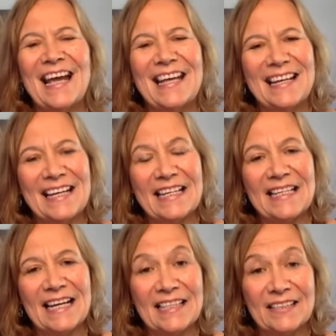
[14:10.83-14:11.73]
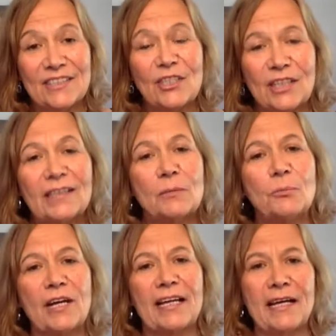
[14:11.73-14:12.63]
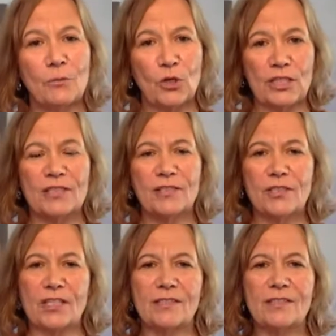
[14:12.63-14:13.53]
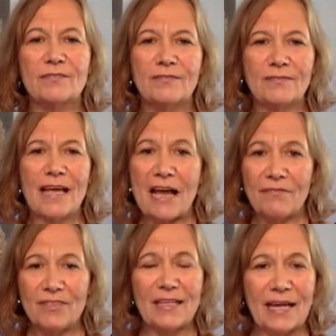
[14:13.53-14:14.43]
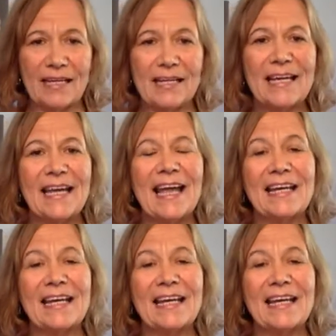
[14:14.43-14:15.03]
And I took a little break. I worked just half a day.